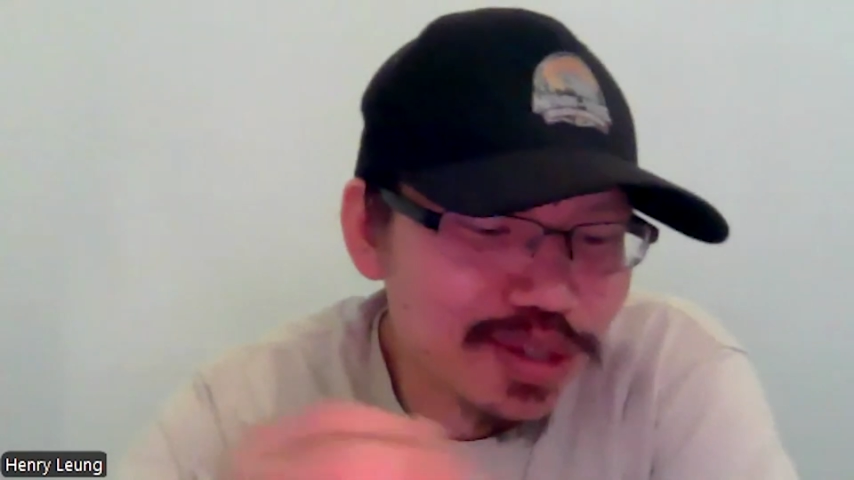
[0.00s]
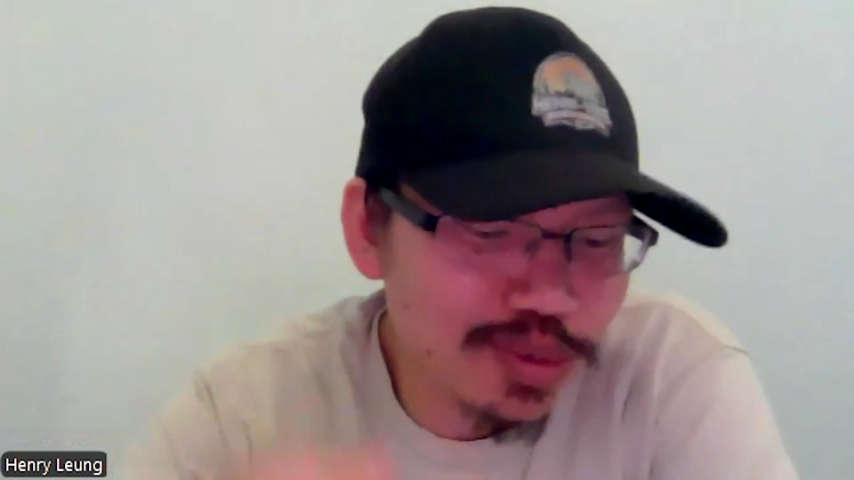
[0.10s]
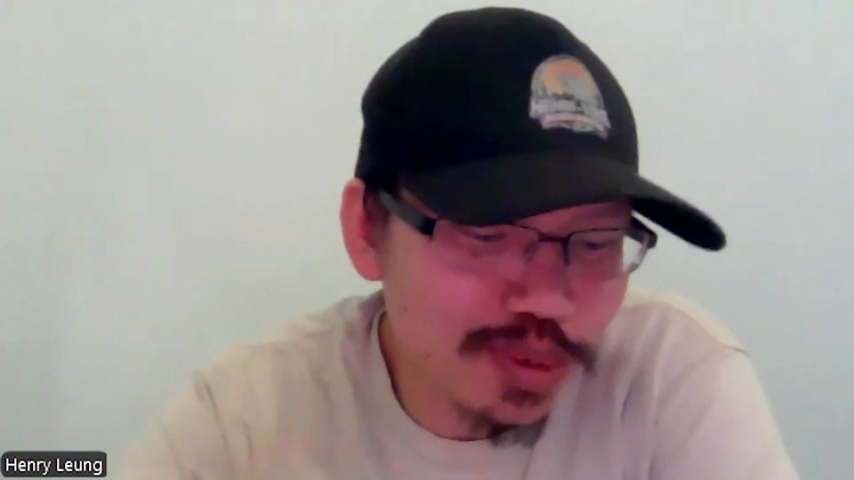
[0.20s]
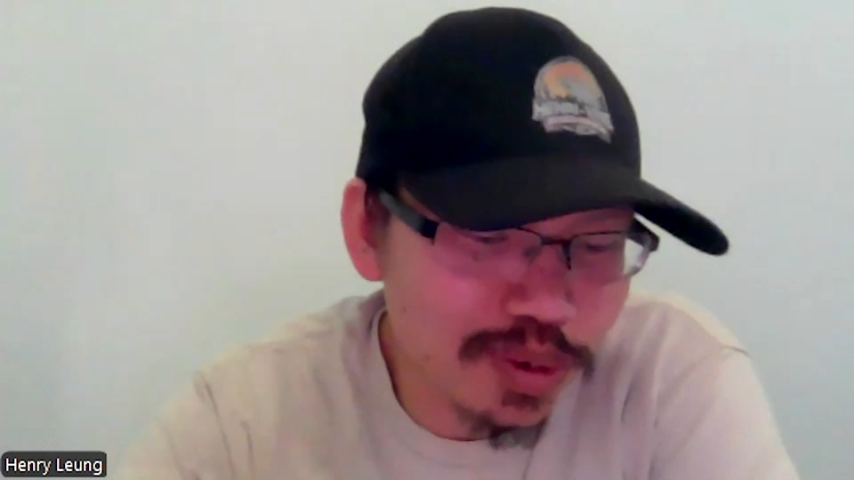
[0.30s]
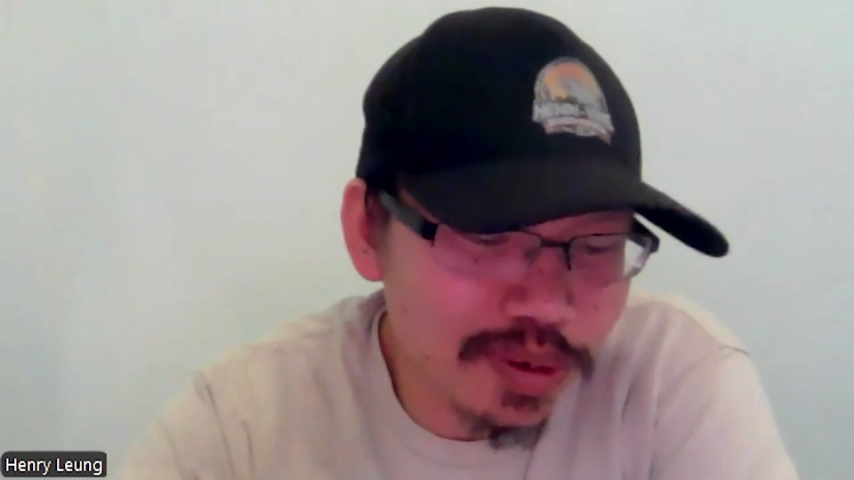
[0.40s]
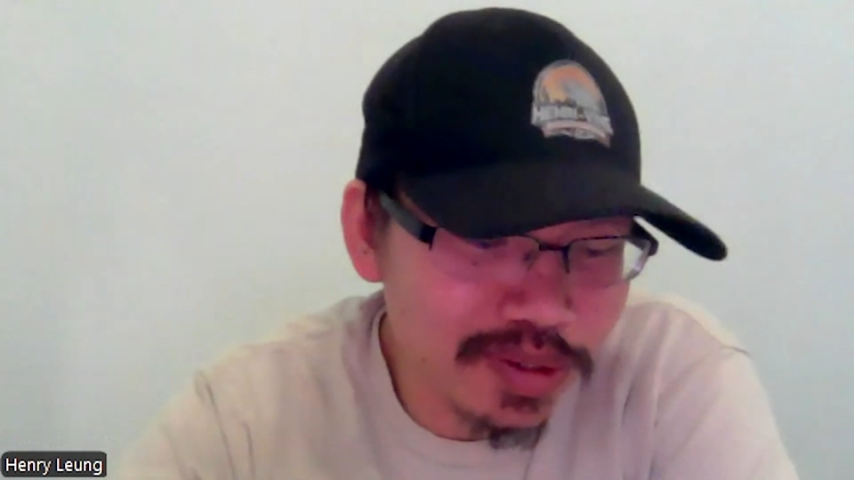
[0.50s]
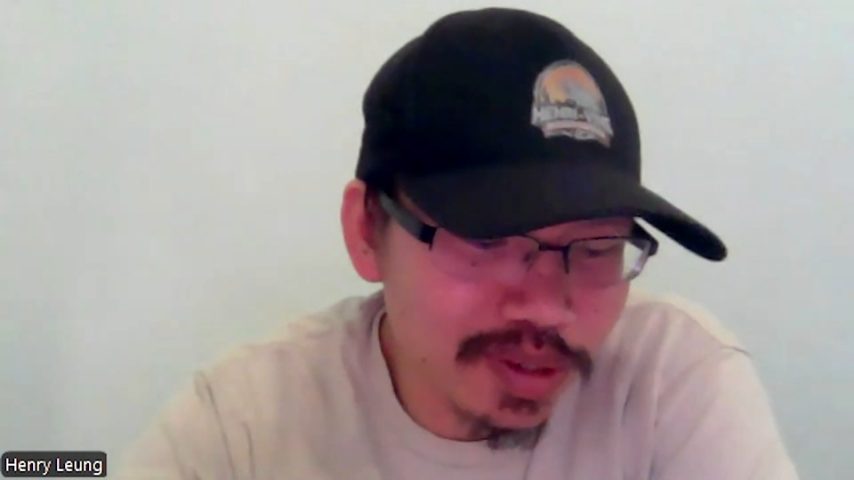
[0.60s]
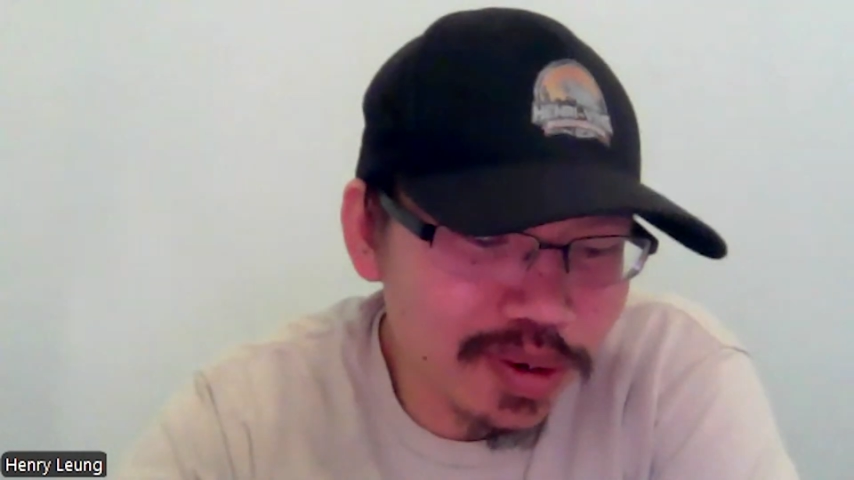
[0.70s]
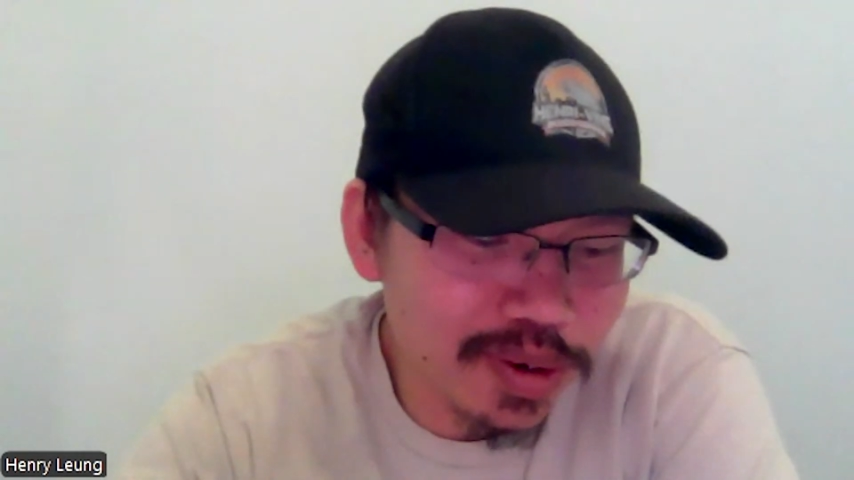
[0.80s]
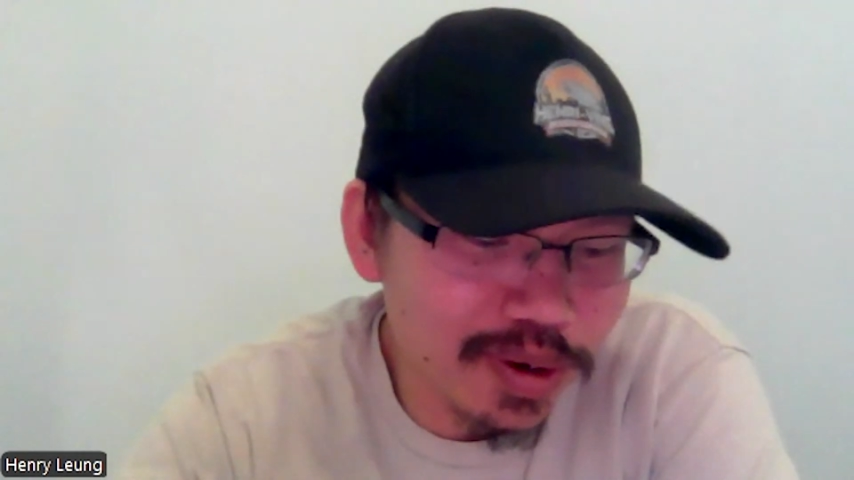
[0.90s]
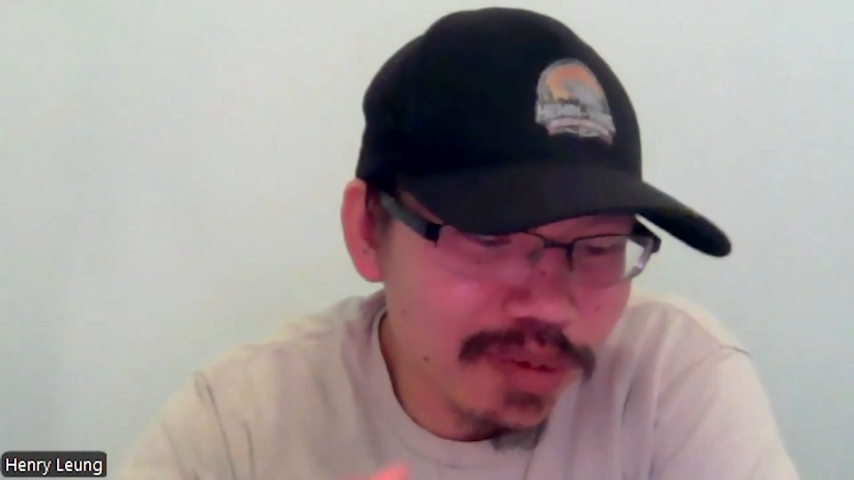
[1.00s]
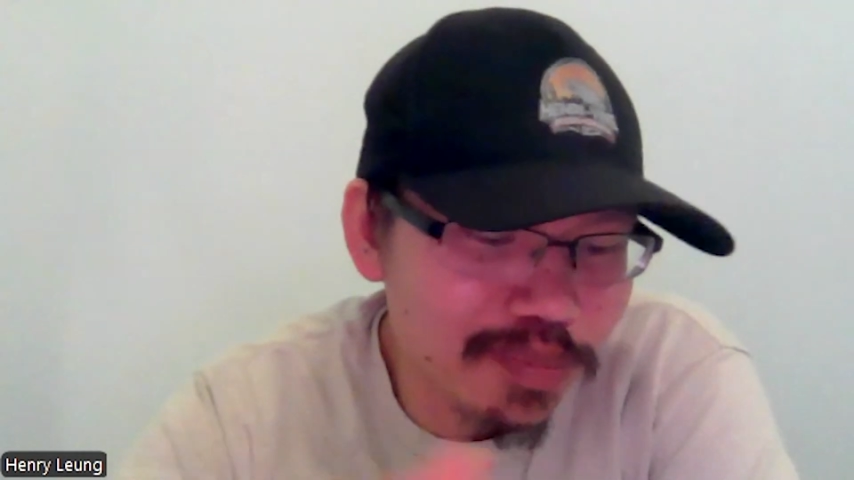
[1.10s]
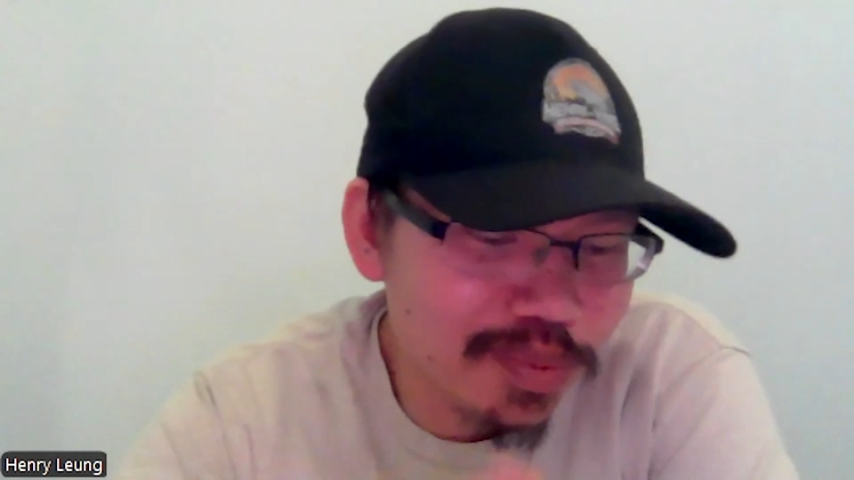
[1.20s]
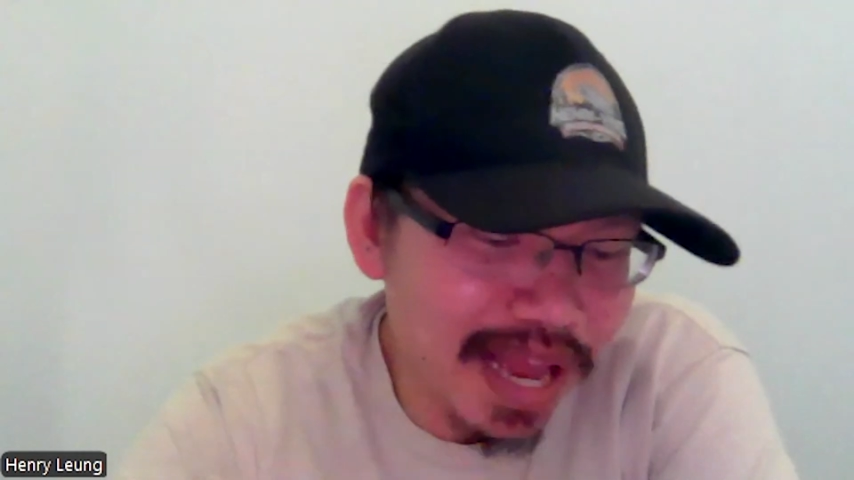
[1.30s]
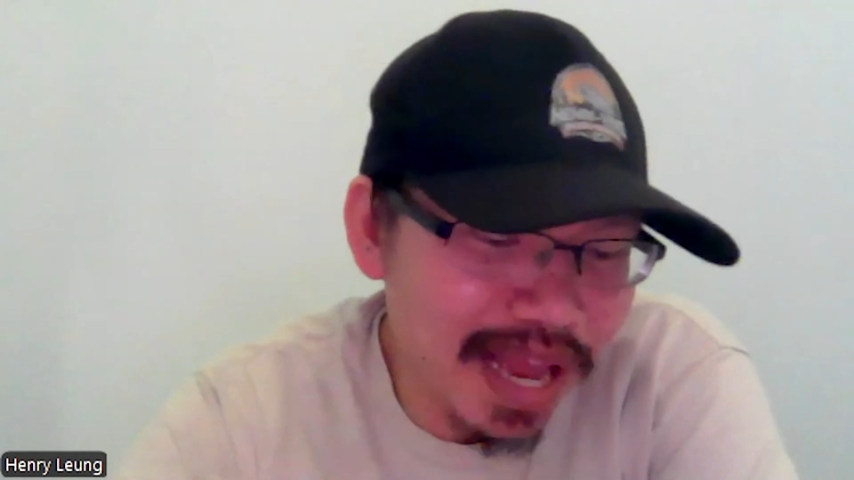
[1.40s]
tool or
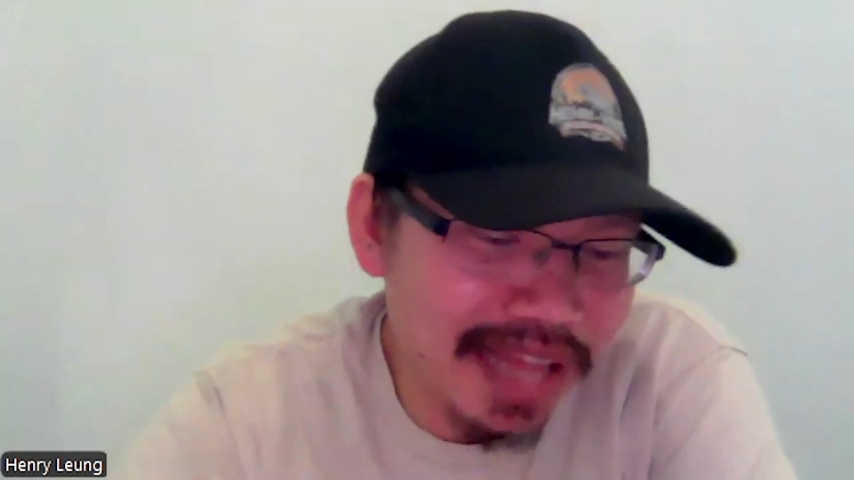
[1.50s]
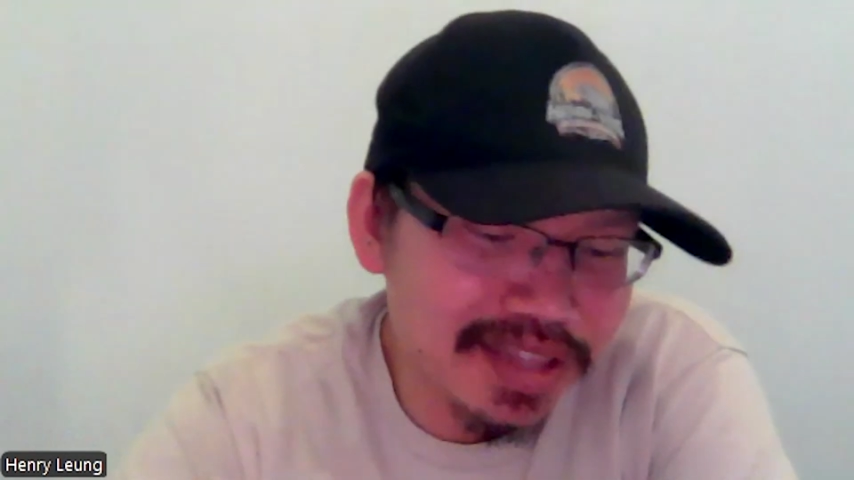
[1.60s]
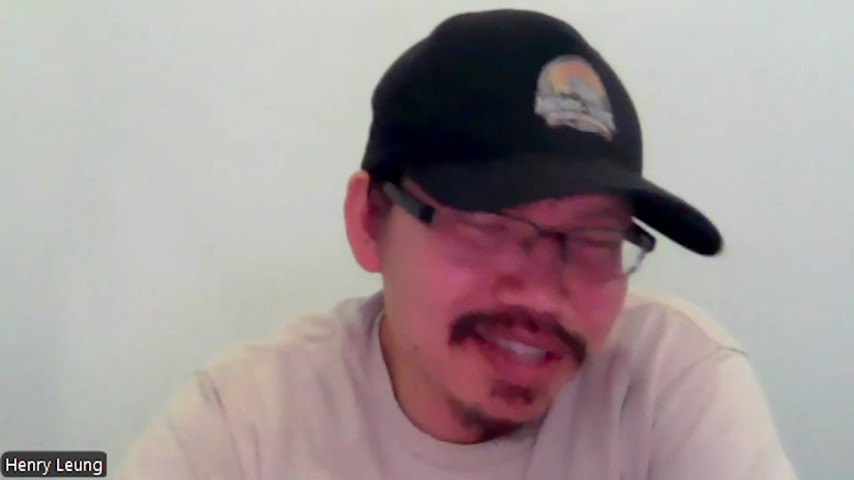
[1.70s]
brand?